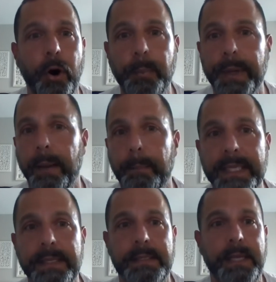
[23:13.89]
open up
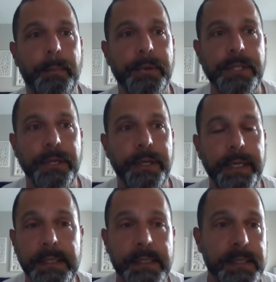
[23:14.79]
business
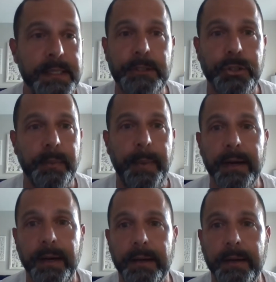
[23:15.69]
opportunities to Central
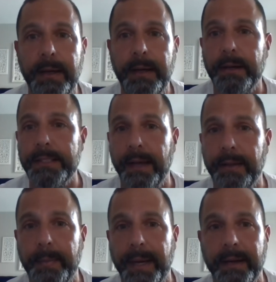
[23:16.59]
America or
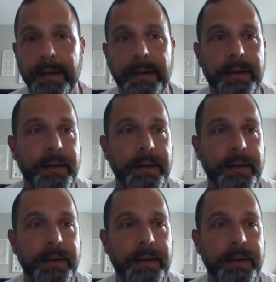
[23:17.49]
South America.